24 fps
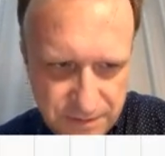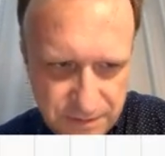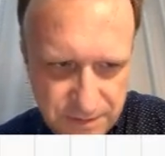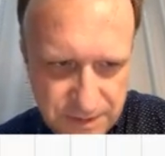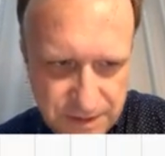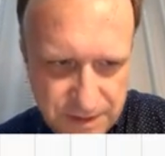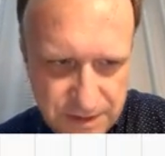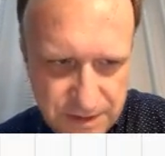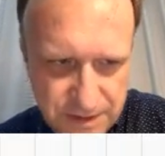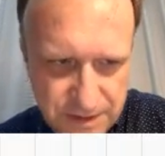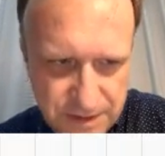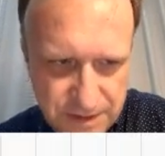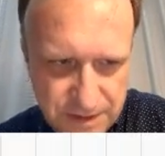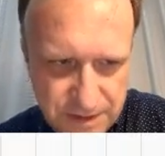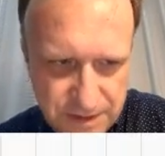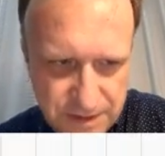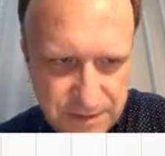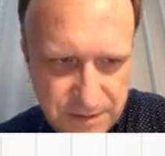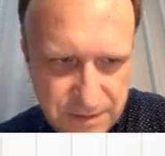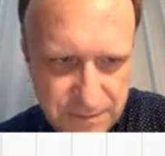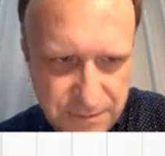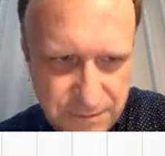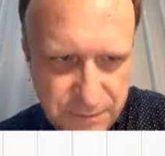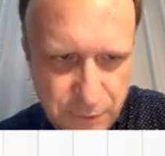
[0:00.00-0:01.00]
these
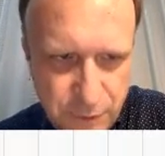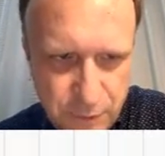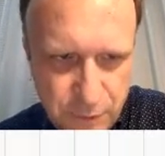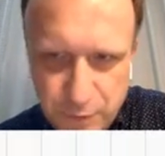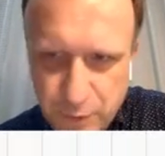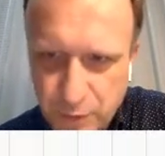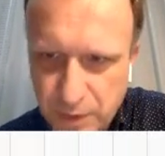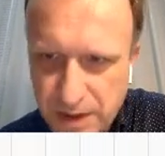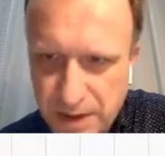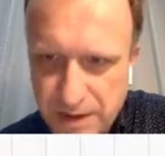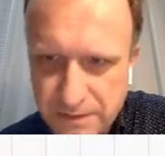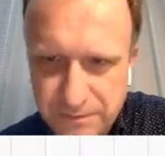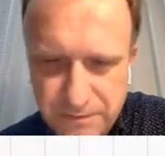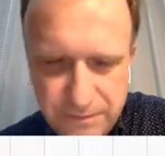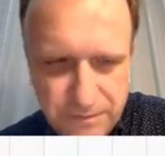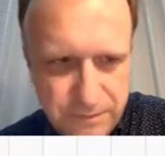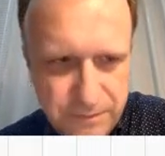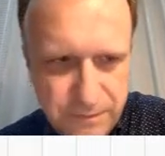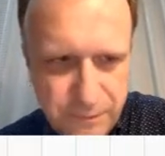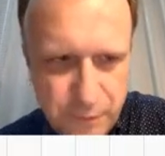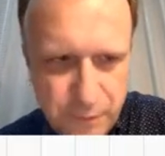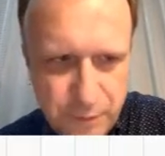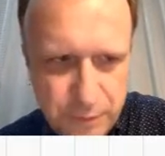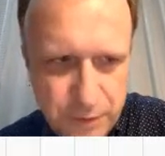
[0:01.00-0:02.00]

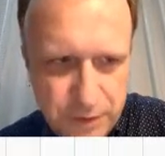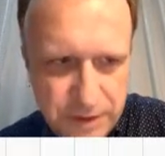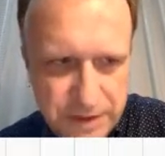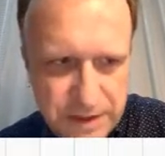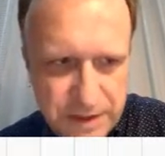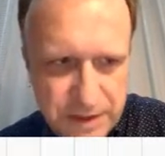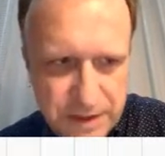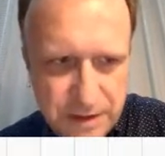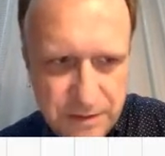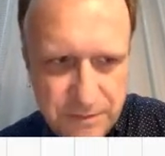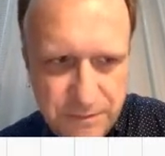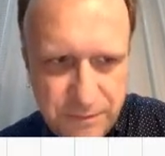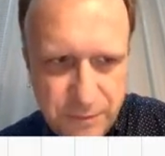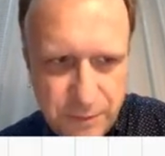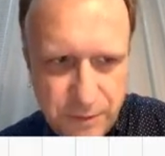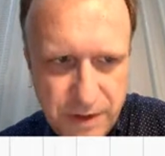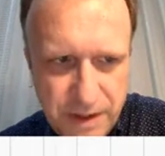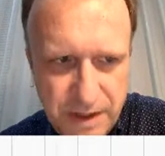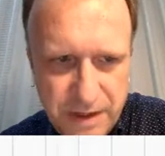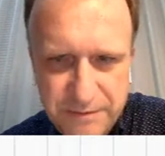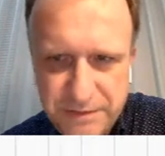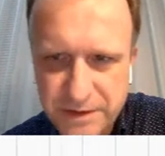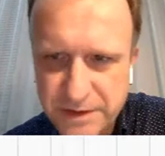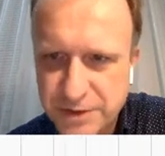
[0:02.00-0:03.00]
formulae here for
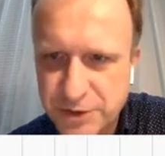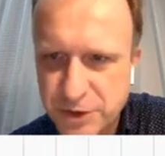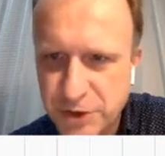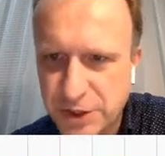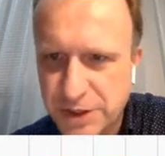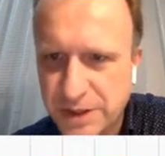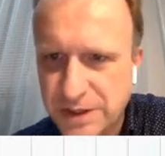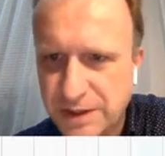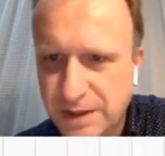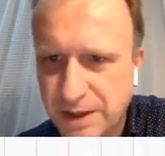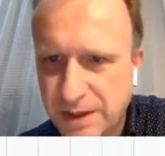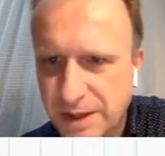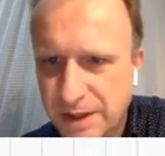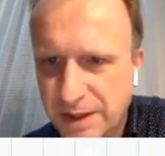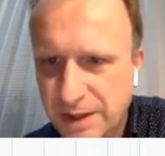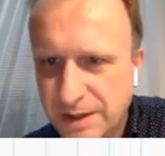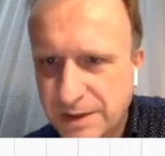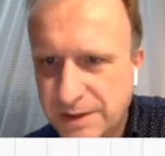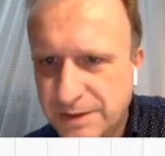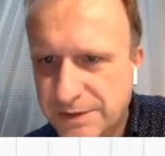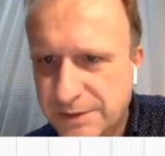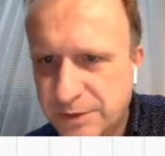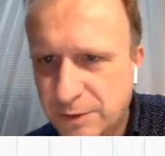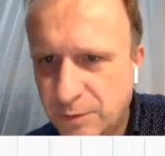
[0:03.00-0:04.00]
f and g.
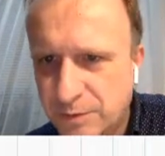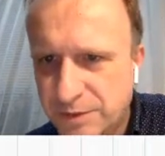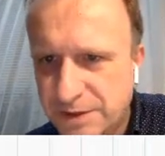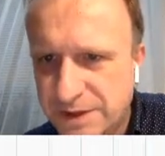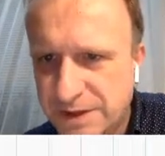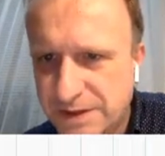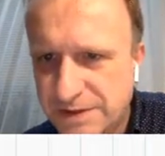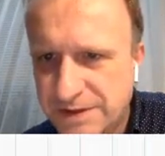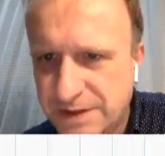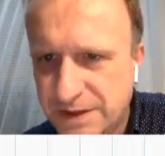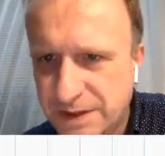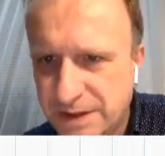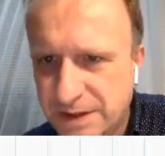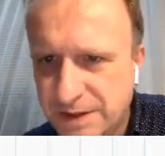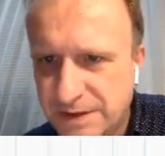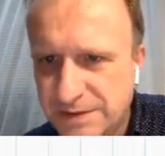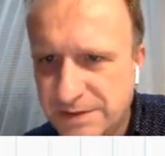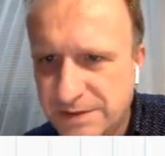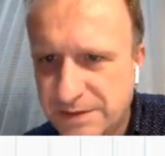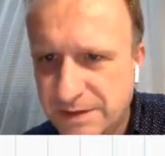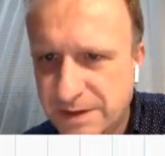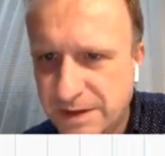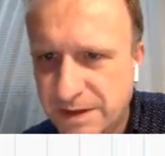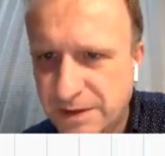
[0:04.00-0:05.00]
So this
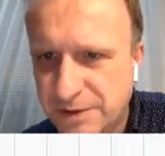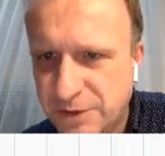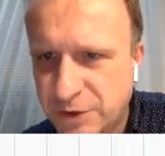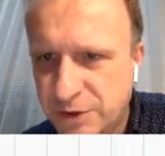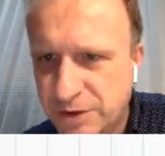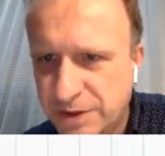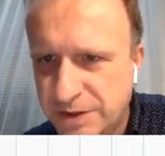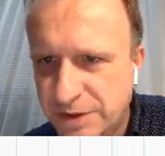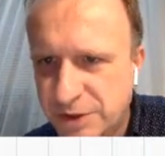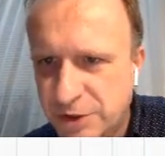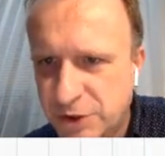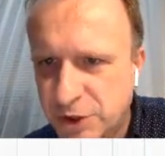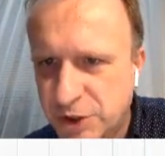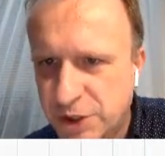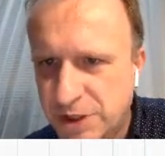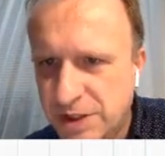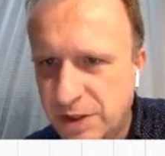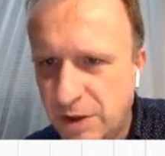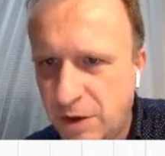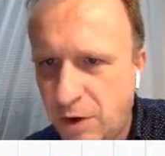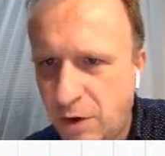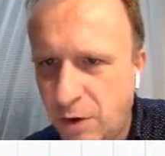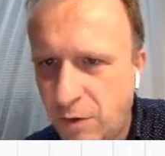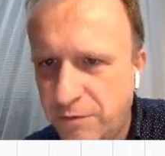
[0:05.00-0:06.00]
is actually
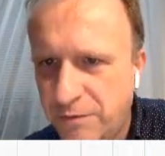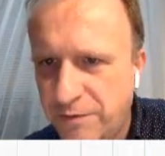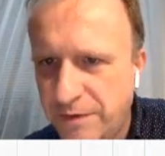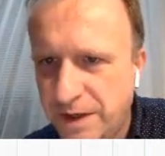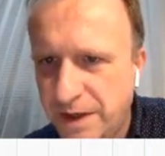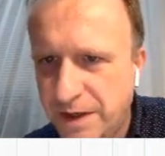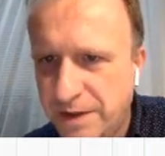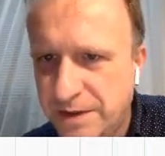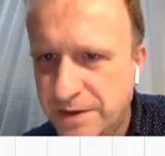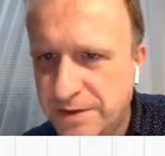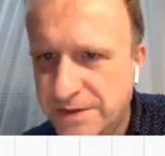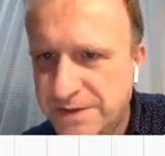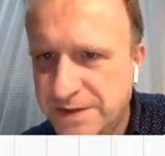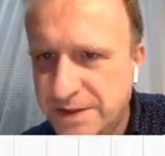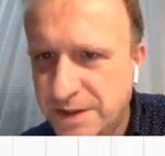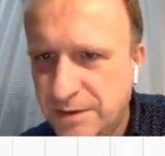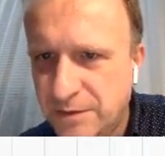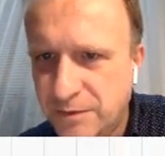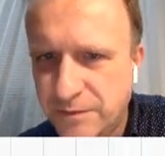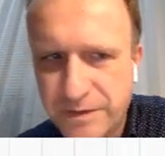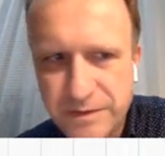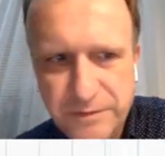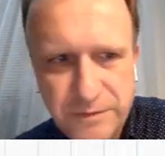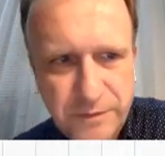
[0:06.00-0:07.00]
g of, and instead
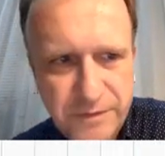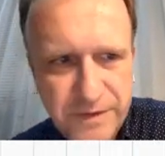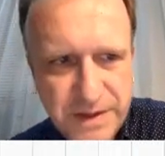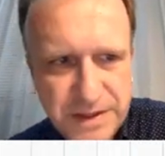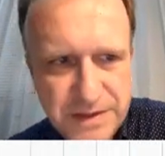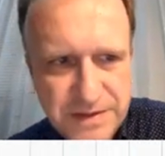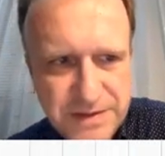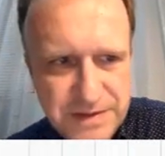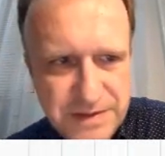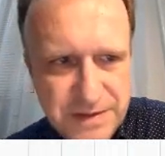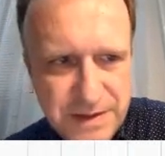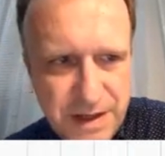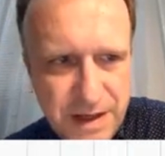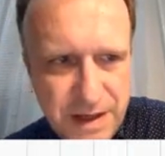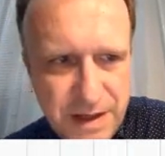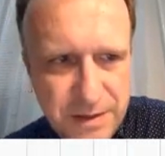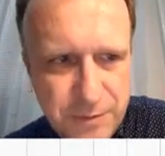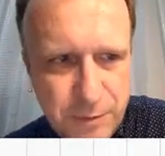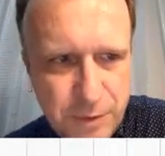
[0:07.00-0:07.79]
of f of x, I